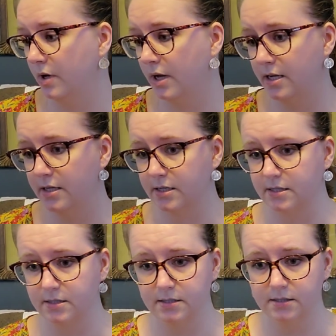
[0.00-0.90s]

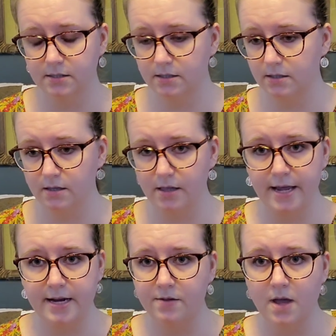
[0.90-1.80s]
And the
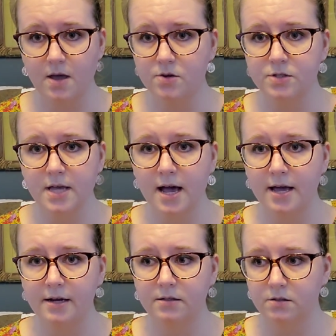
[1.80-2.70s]
lady on the other
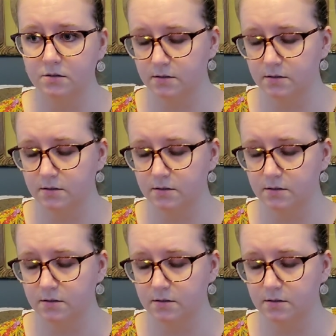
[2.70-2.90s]
side,